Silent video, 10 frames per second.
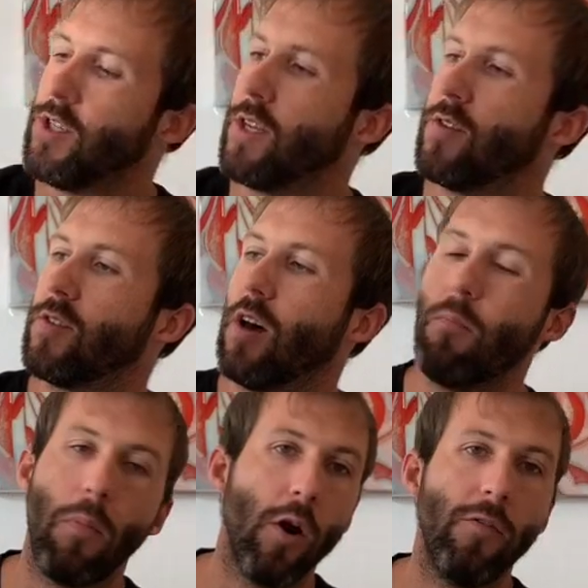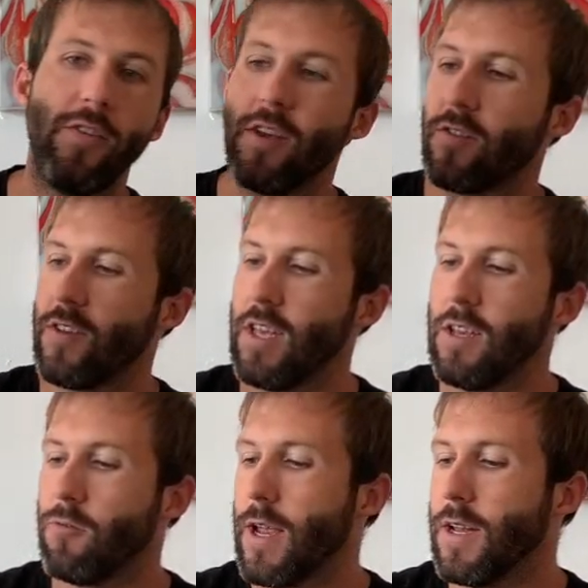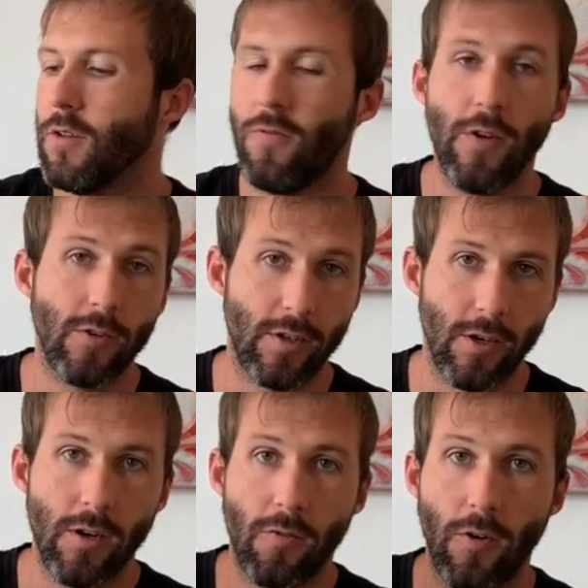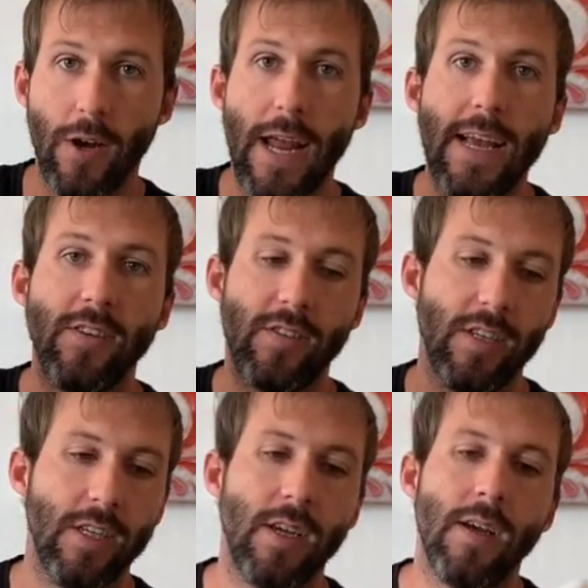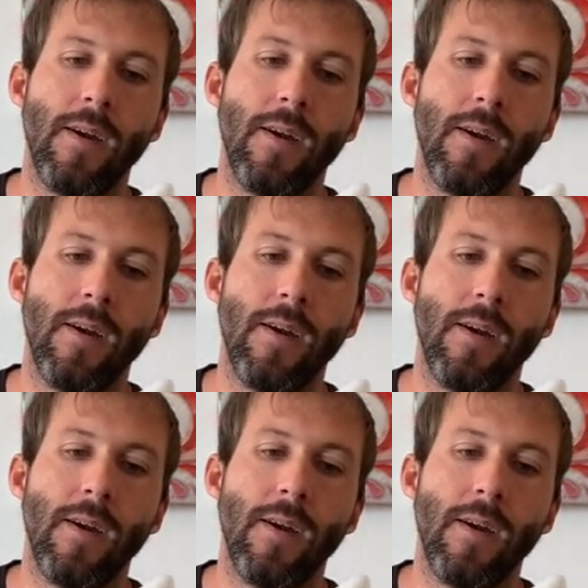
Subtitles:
just a MERV 16 rated filter for an AC,